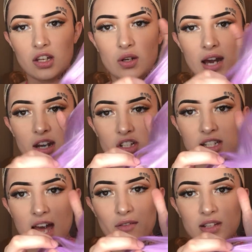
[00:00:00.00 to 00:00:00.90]
You gotta
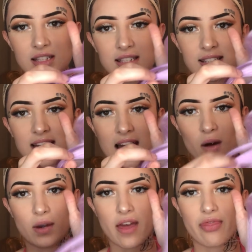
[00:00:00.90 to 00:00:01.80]
just have it
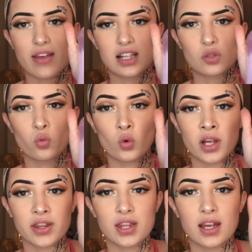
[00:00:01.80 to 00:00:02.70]
down. And that's
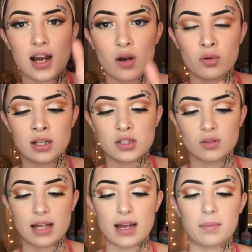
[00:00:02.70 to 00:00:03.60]
one thing I really
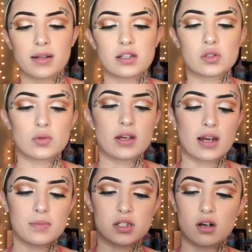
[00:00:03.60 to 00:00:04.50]
don't like about this
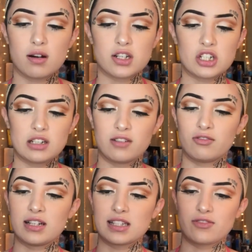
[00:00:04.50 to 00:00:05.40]
wig. I'm sorry,
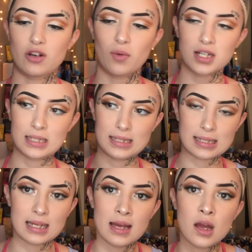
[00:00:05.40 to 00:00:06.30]
shelovewigs, if y'all watching this.